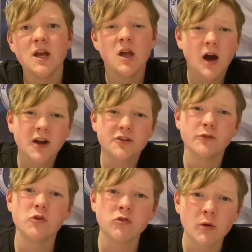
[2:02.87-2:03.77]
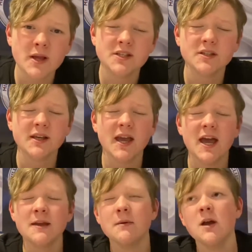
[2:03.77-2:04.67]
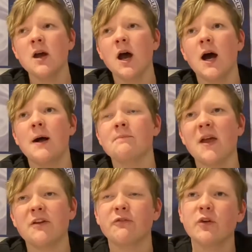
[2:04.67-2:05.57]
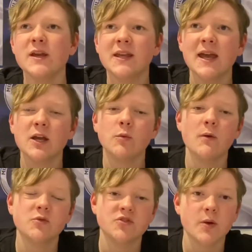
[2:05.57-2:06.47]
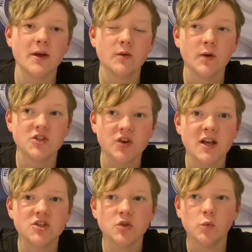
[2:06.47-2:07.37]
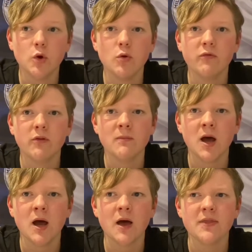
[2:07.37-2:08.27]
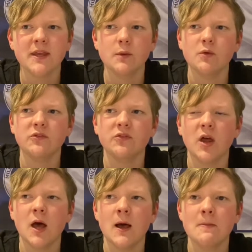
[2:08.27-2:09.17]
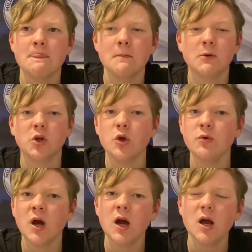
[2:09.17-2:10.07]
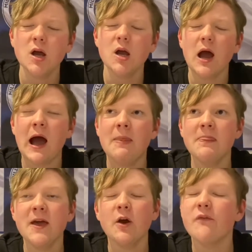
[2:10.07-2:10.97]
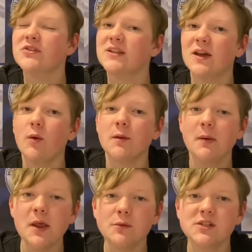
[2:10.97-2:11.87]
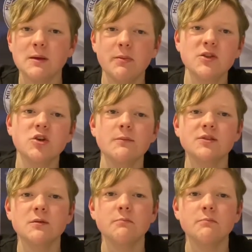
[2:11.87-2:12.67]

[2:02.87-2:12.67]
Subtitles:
Huddersfield grew into the game. Had a free kick, went straight into the wall from I think it was Bakuna, and then obviously they won a penalty. Ben Thompson.